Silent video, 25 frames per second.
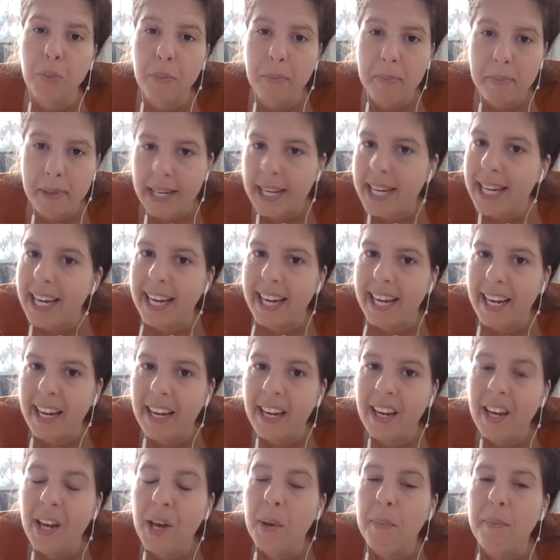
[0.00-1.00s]
being.
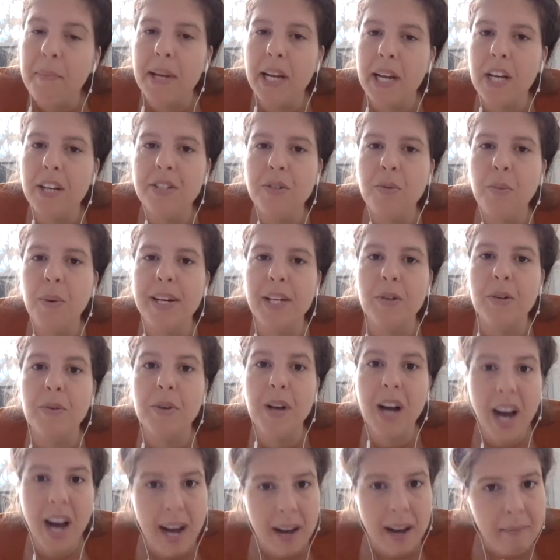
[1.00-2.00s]
Because when you
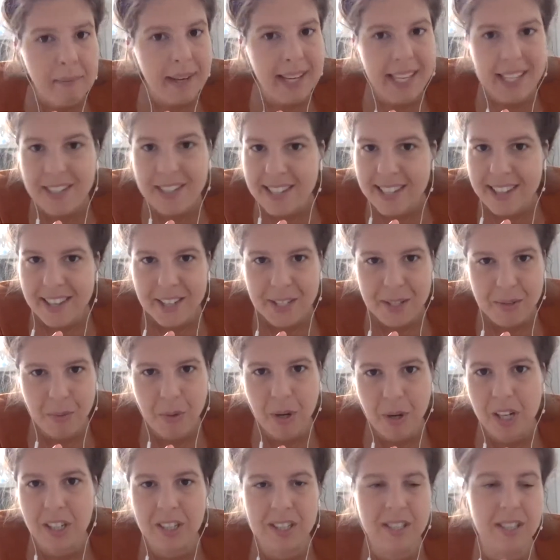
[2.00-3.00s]
come into this
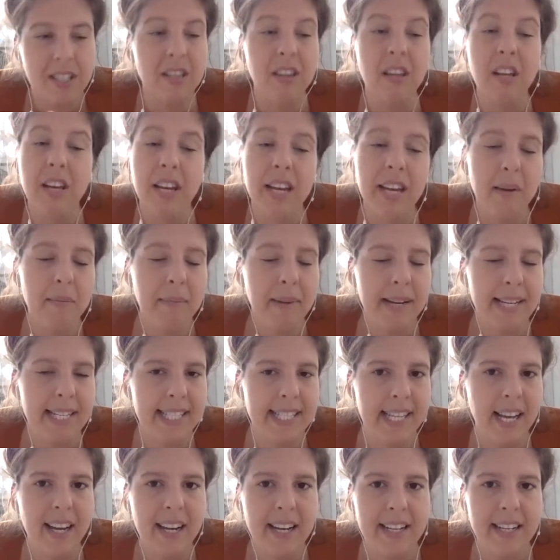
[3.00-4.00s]
world, and looking at my
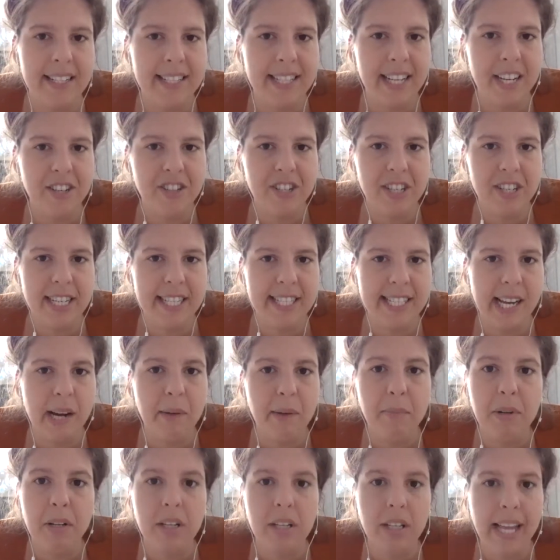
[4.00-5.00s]
son is such an
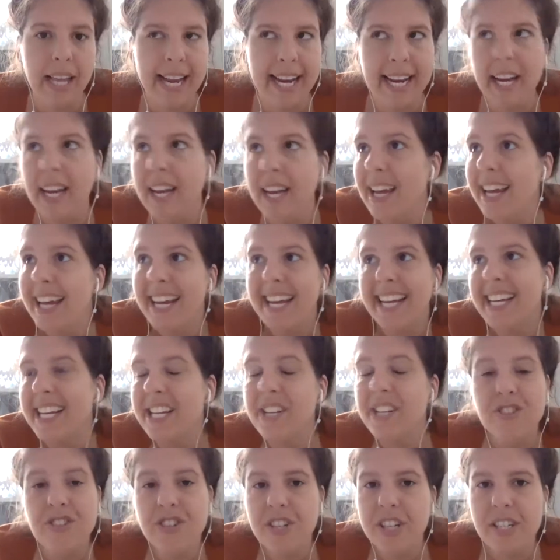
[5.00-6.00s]
example, like his
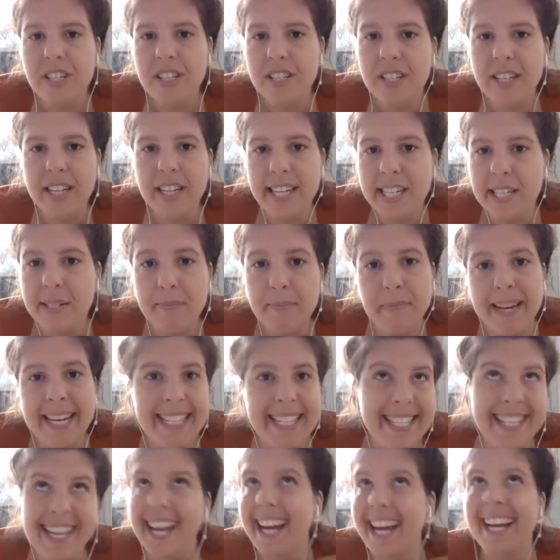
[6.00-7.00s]

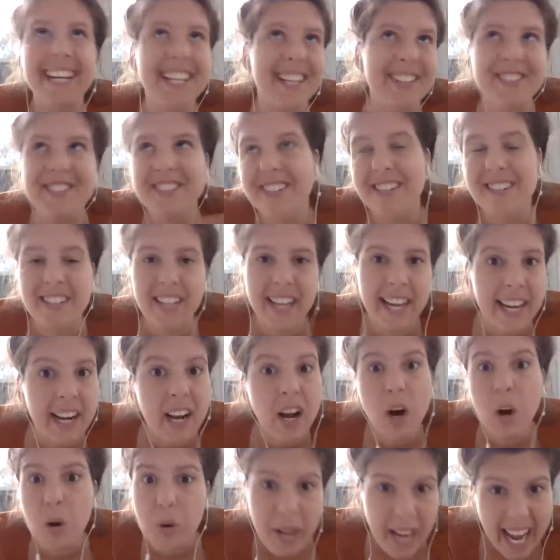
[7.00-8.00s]
baseline is just like,
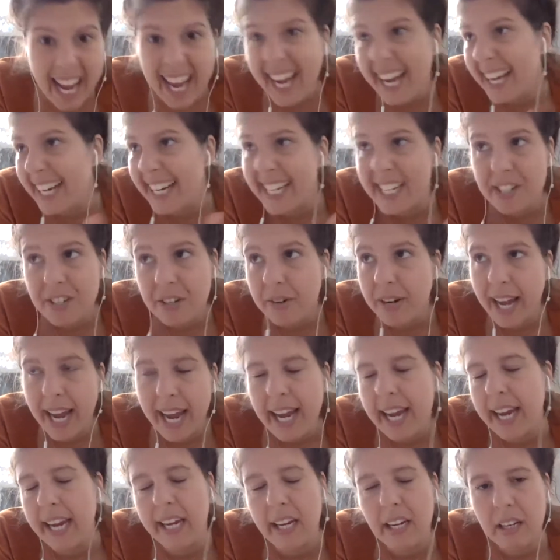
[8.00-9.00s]
okay, he's okay.
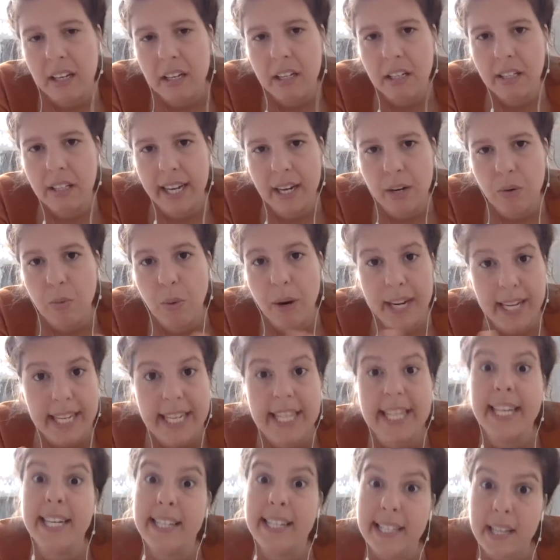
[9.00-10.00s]
Like when he needs
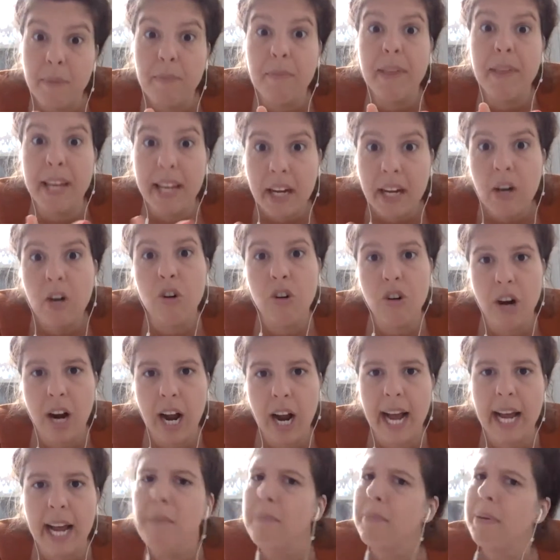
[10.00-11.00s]
something, he'll cry.
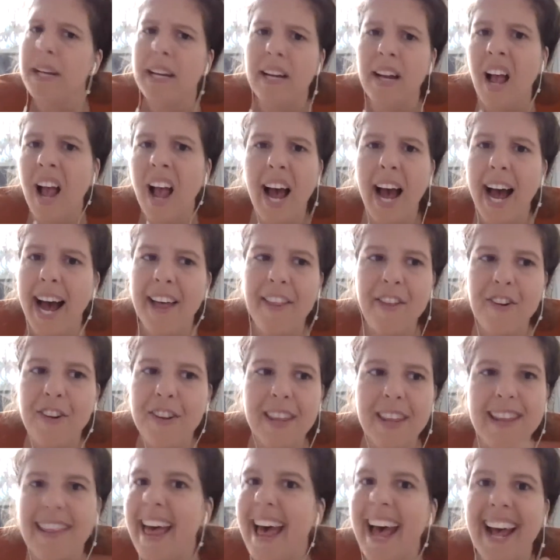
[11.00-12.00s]
But other than
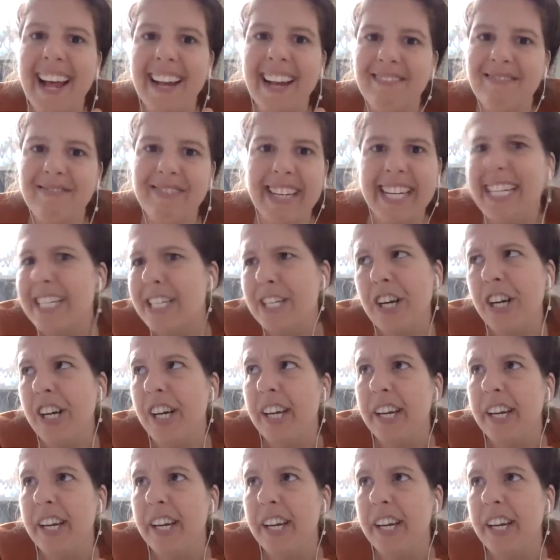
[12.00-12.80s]
that, he's good.